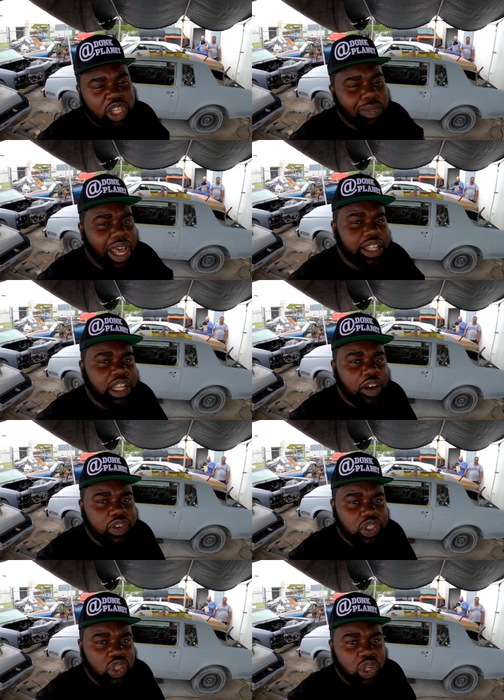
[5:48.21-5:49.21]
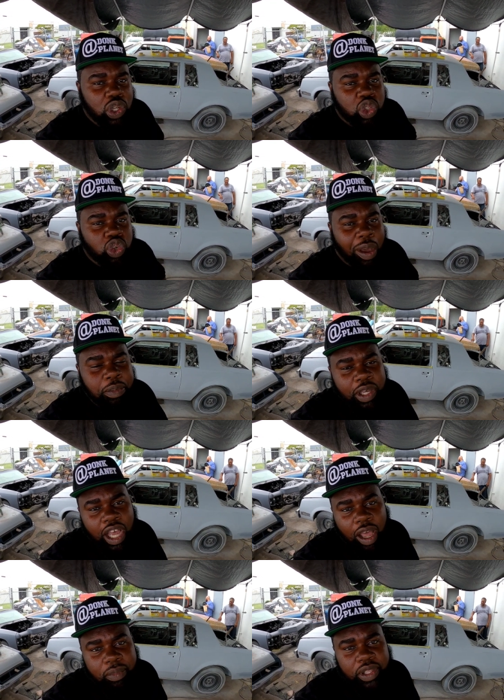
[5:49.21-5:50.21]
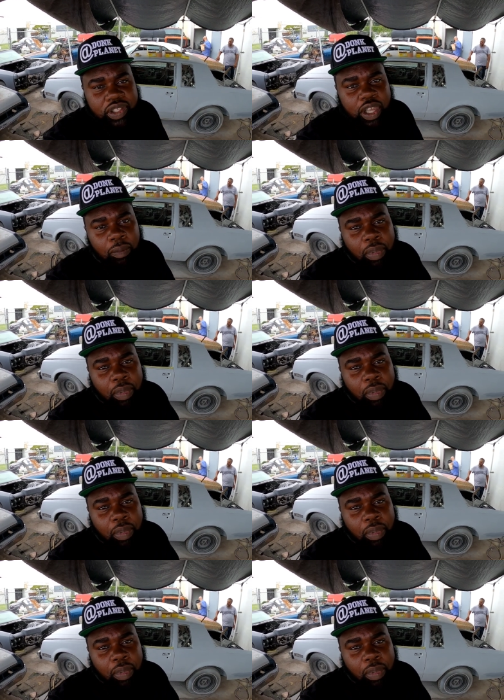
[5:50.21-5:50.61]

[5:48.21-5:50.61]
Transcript: G-Body lovers, drop the comments.